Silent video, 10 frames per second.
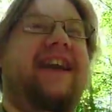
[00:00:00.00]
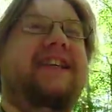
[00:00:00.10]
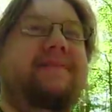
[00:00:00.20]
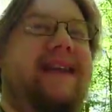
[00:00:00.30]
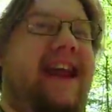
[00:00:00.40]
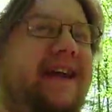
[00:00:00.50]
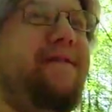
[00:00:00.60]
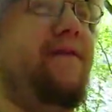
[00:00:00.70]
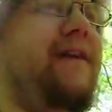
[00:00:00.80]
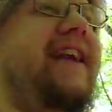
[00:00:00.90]
and he's been dead
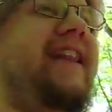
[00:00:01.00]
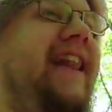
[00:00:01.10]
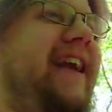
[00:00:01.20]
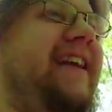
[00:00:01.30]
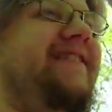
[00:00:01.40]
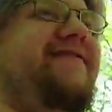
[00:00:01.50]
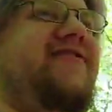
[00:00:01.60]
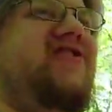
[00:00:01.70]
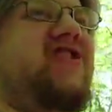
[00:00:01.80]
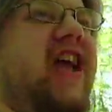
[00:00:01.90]
for fucking like
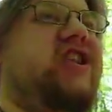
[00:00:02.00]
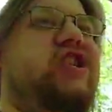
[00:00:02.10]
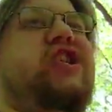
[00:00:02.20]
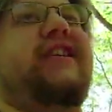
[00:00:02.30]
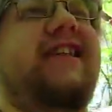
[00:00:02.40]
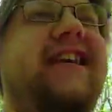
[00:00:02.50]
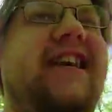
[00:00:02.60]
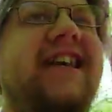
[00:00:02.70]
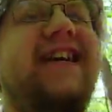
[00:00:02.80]
centuries, like